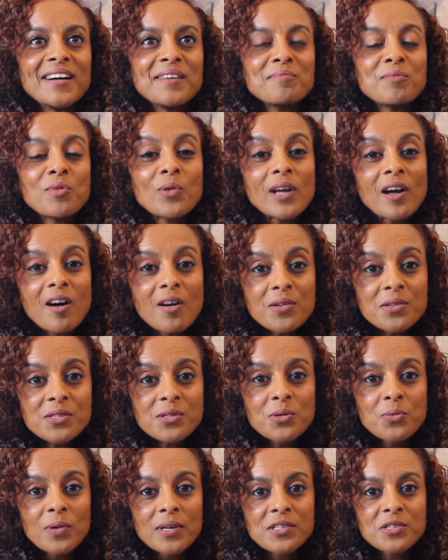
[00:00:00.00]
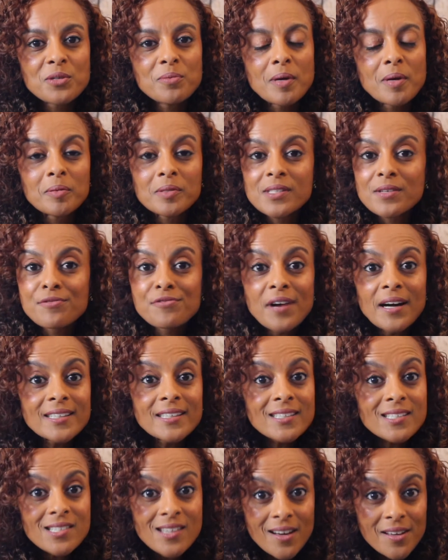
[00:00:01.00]
We also want you to be able to find
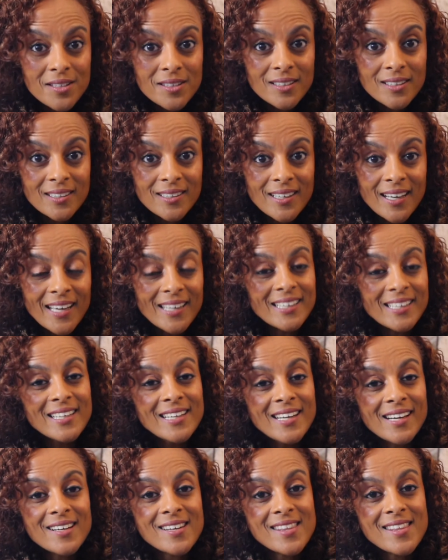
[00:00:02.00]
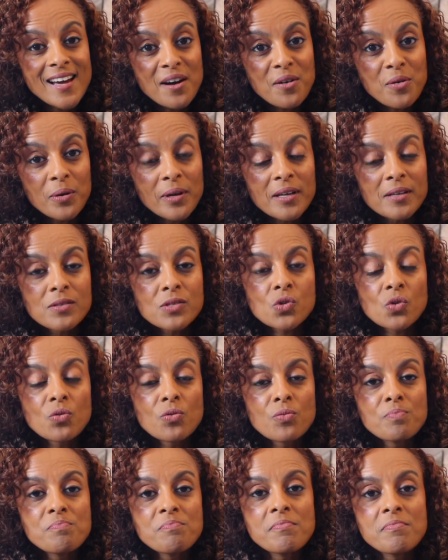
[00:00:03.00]
each other and connect that way.
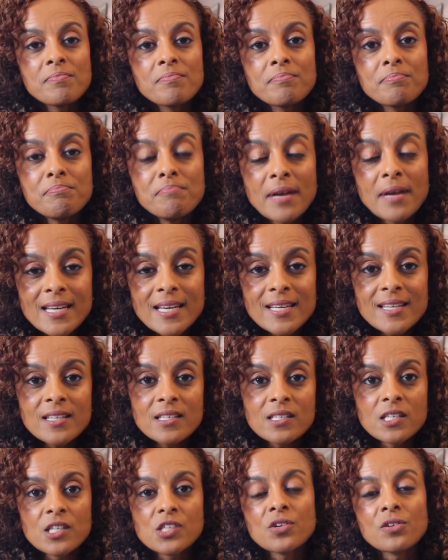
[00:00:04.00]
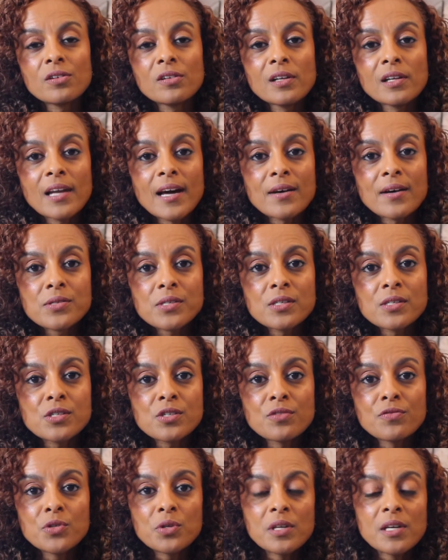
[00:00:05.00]
So making it digital allows each
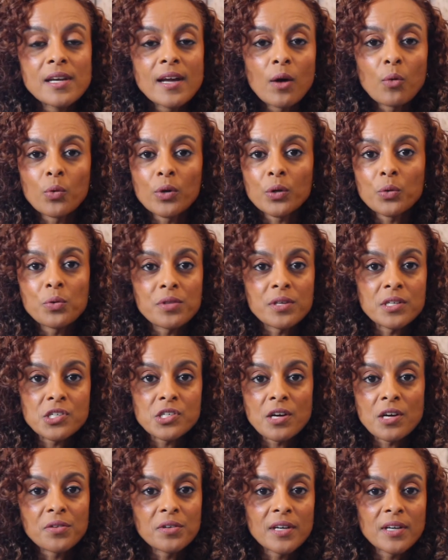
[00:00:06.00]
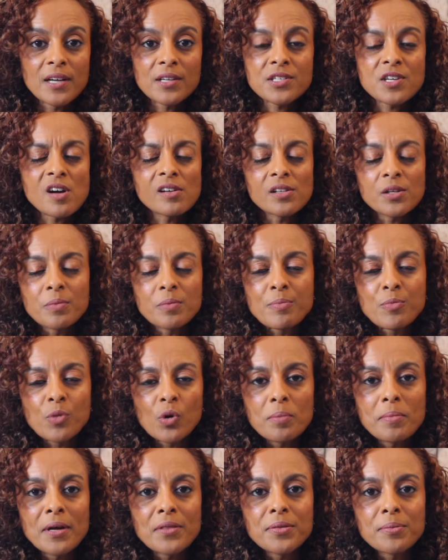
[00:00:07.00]
of you to network with each other, and I'll talk a little bit more
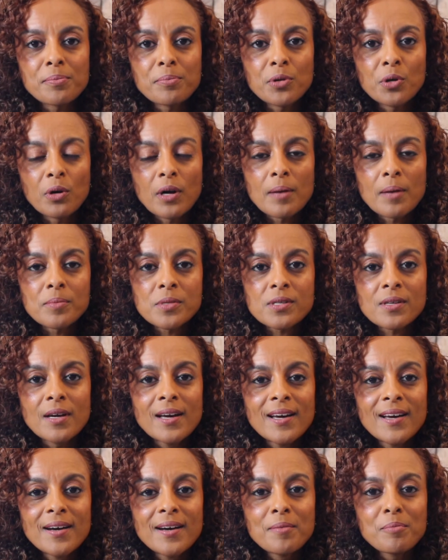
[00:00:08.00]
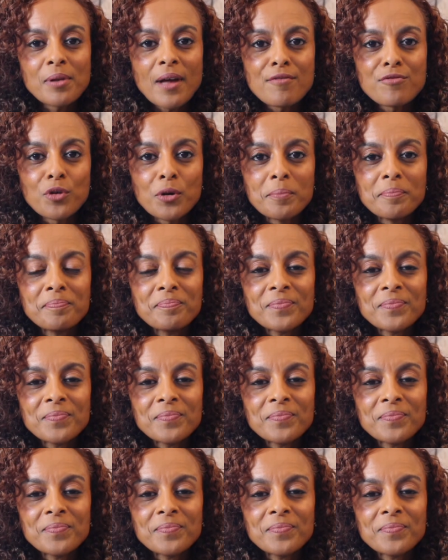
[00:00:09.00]
about the program's platform.